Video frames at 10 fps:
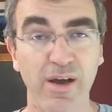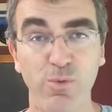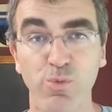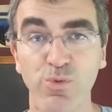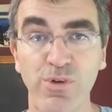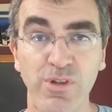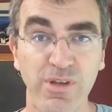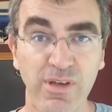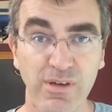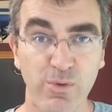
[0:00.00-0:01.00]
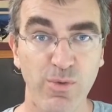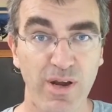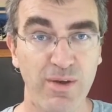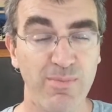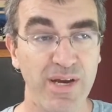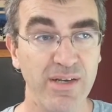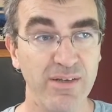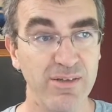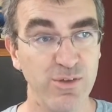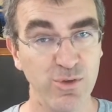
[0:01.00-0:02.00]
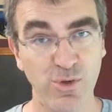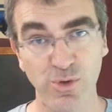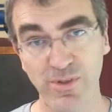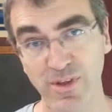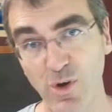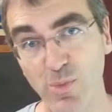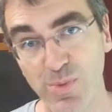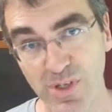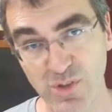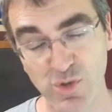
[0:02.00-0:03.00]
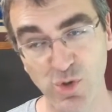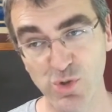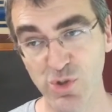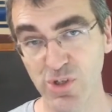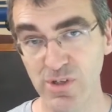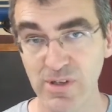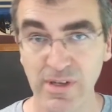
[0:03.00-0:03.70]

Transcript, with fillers: I really recommend you go to the opening social.